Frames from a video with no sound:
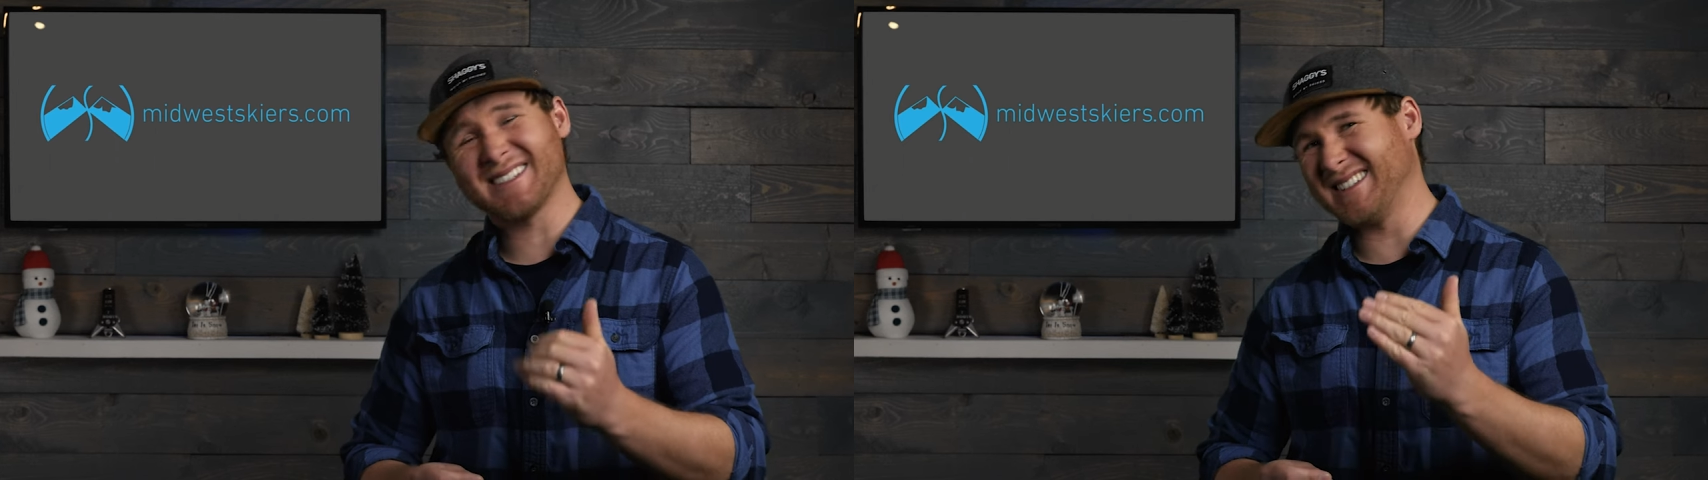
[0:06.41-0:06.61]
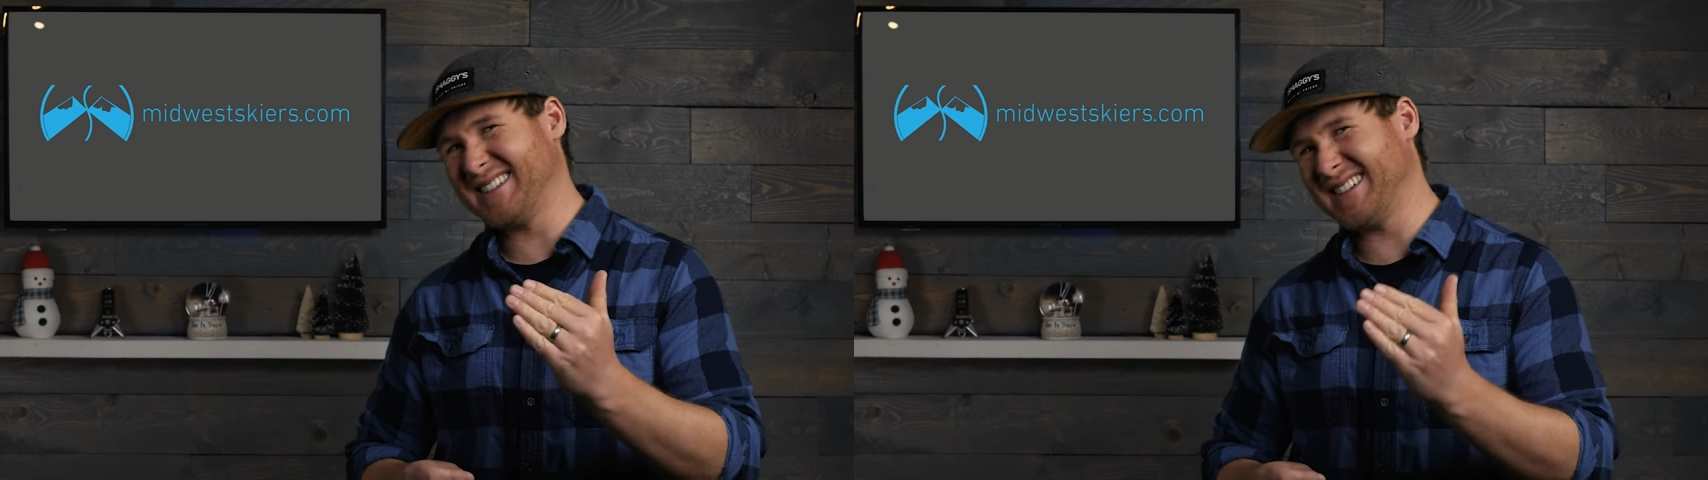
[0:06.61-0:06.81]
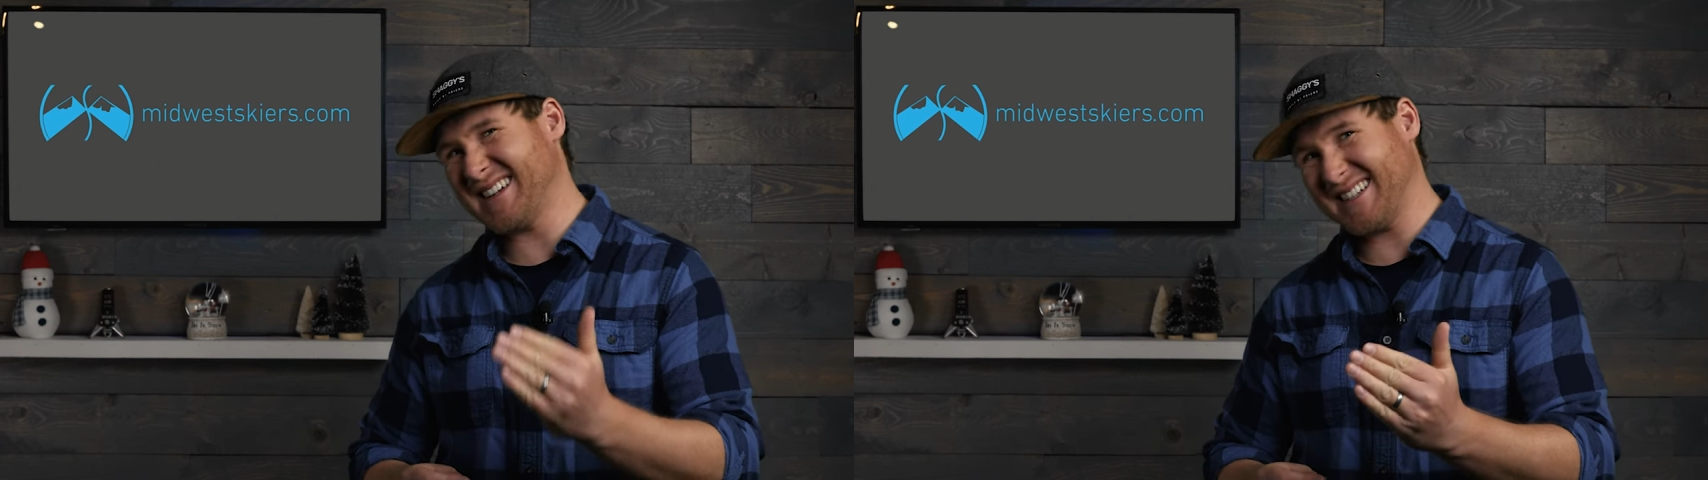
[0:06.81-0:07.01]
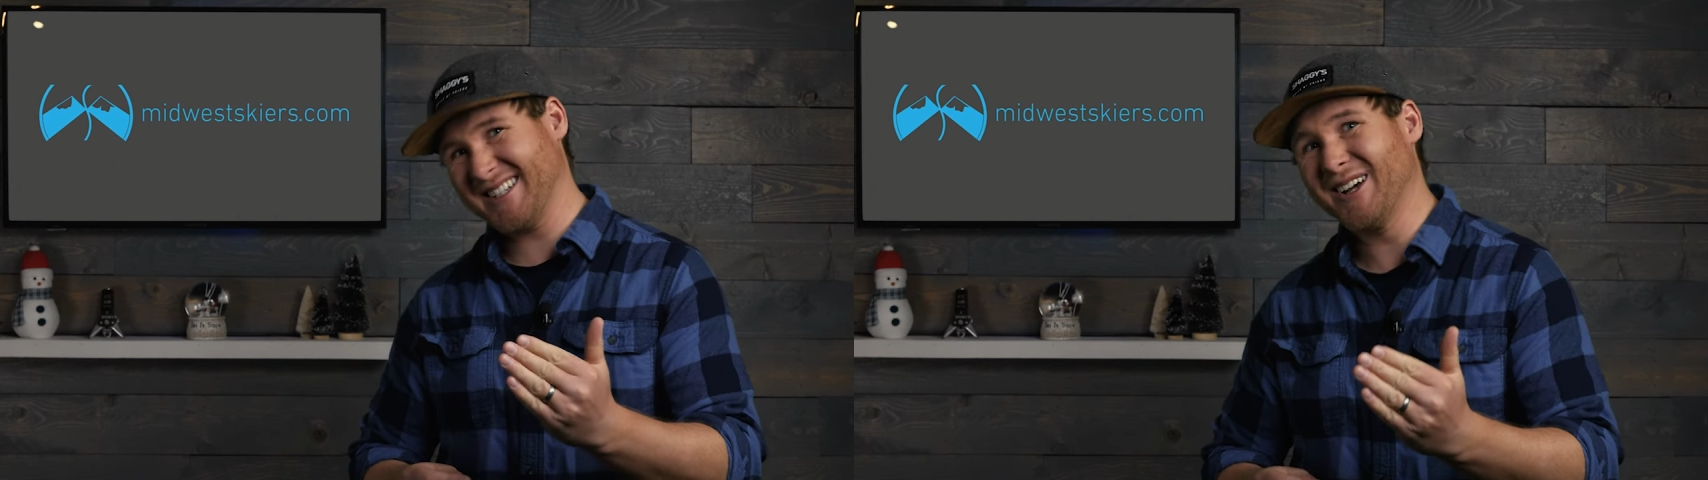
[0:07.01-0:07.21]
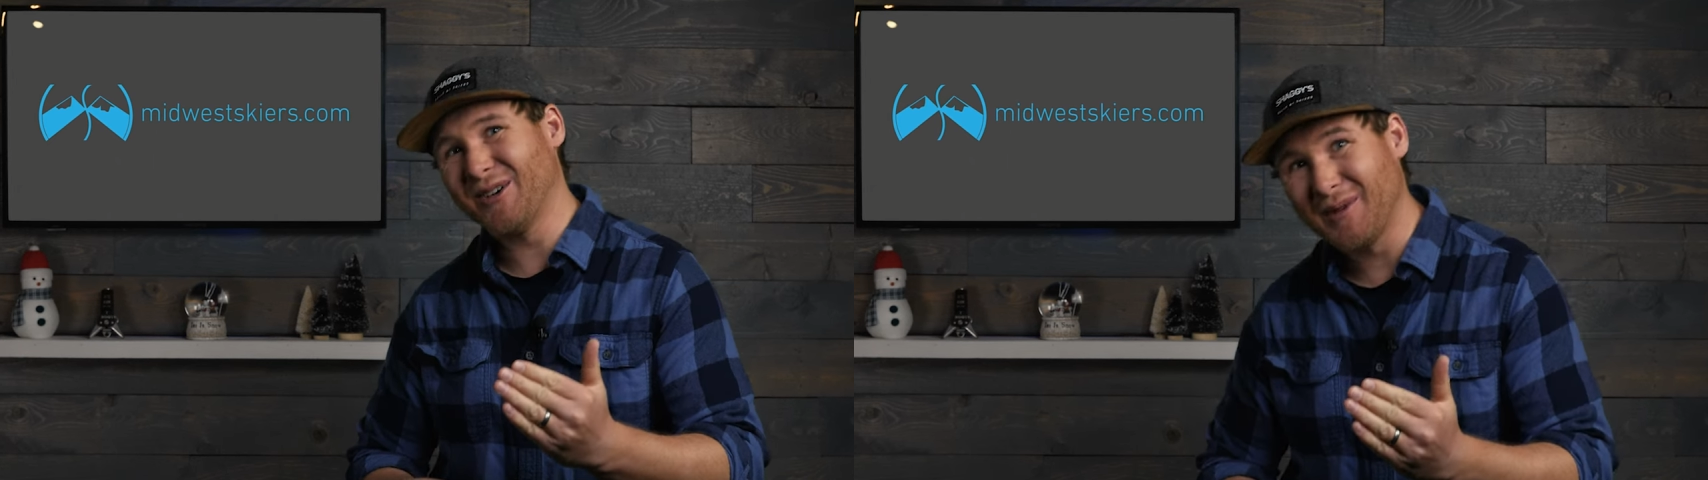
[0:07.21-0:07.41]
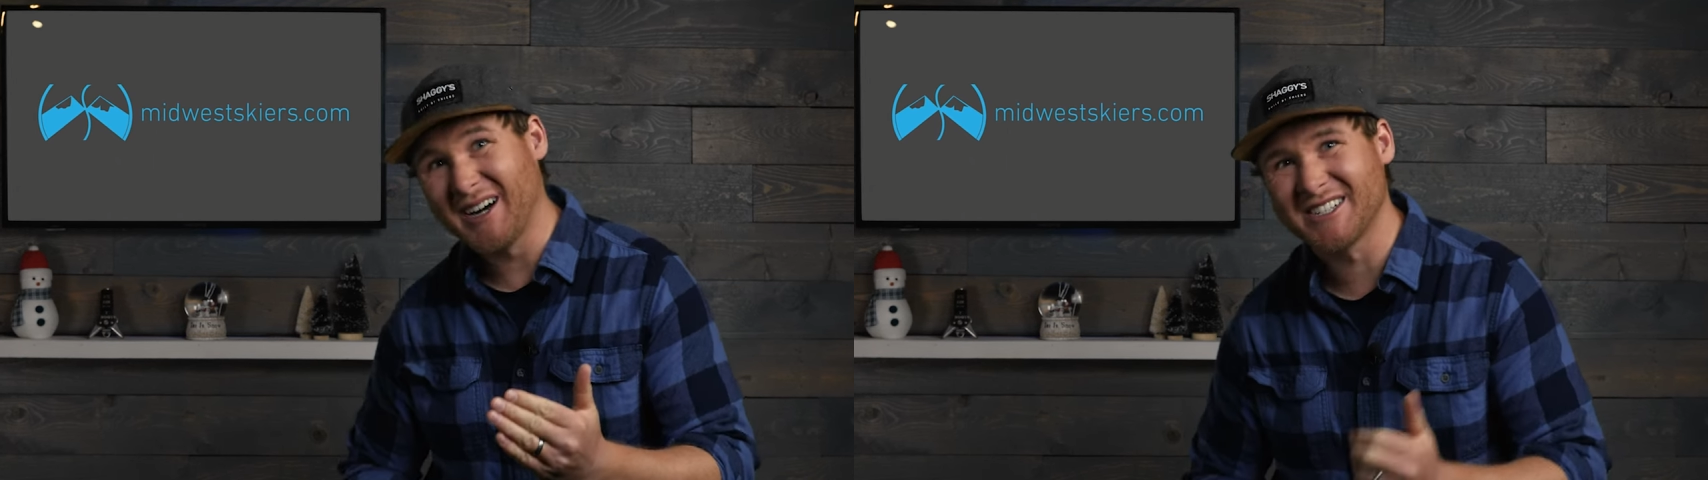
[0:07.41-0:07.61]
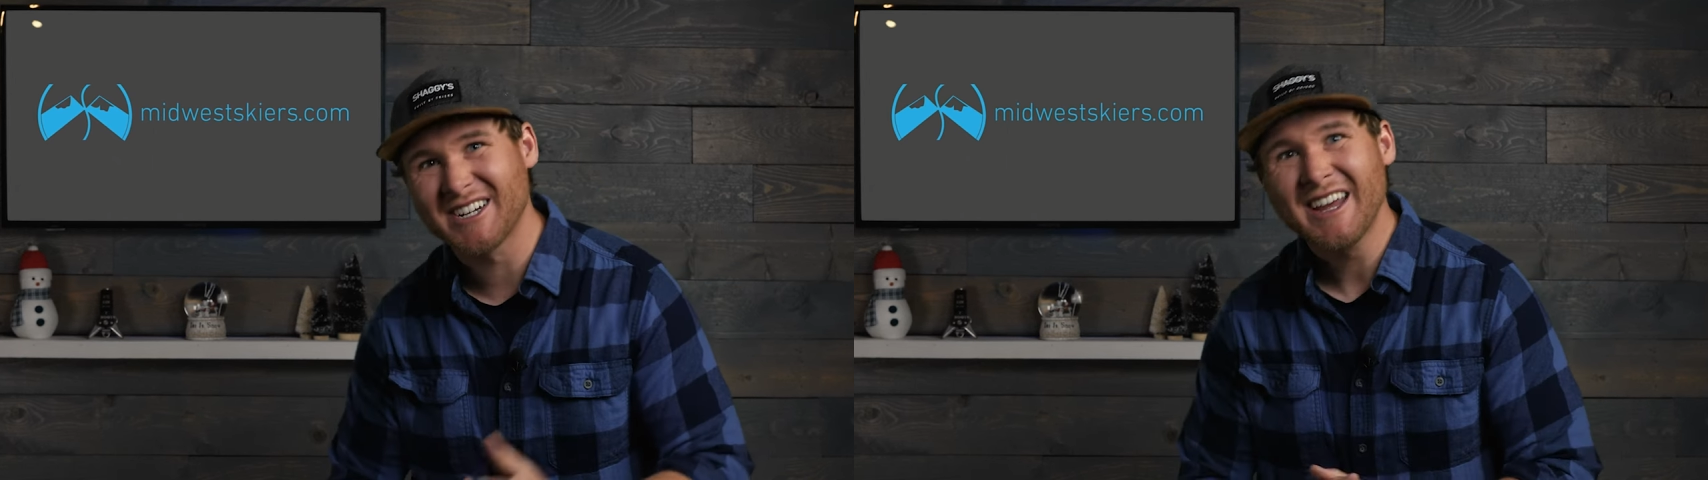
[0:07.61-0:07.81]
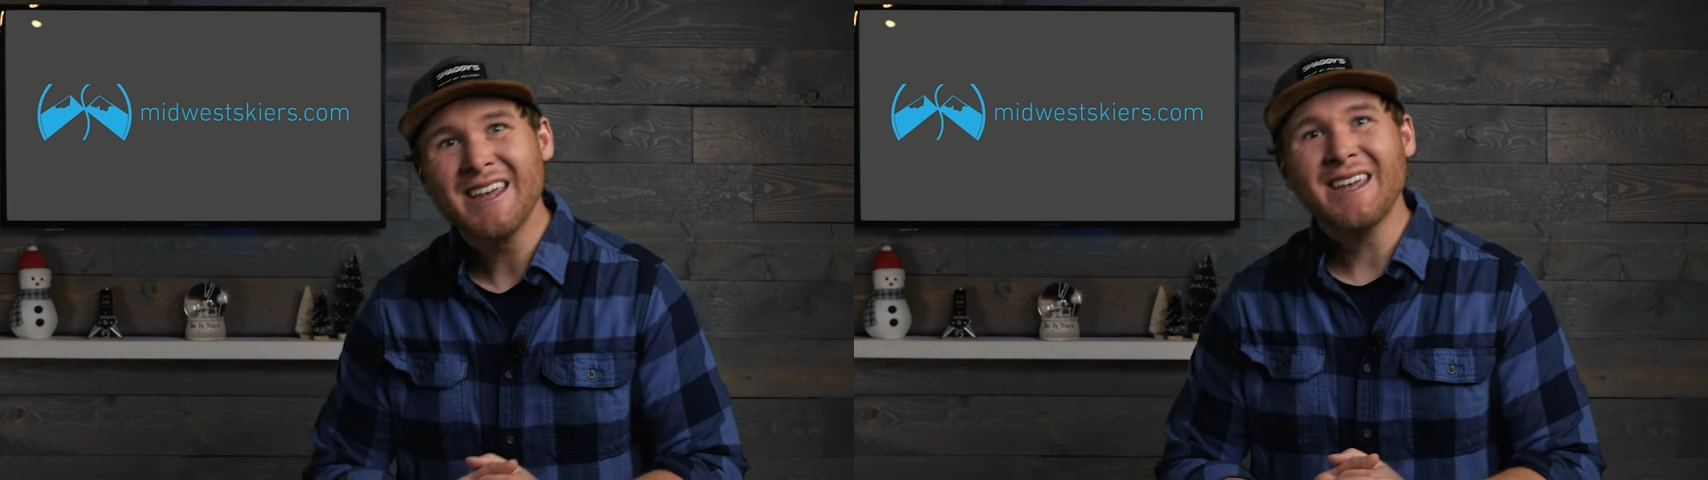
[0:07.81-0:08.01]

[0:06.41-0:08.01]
Not so much.